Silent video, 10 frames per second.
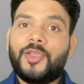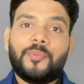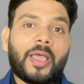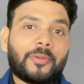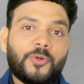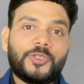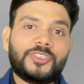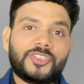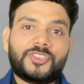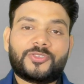Backbone
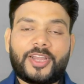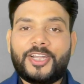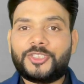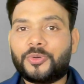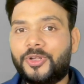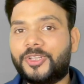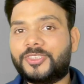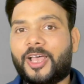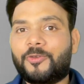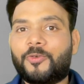is straight,
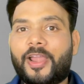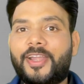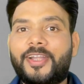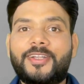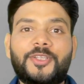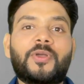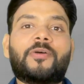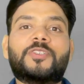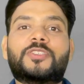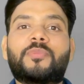shoulders are wide, you
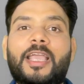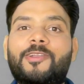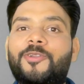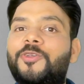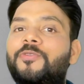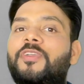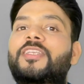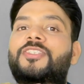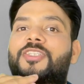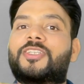have a smile on your
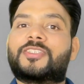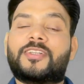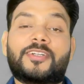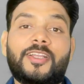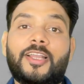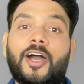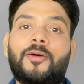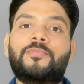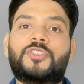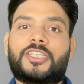face, chin is little
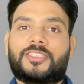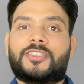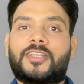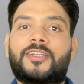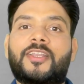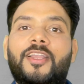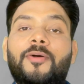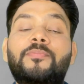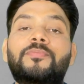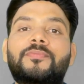up, chest is little
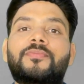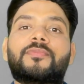up.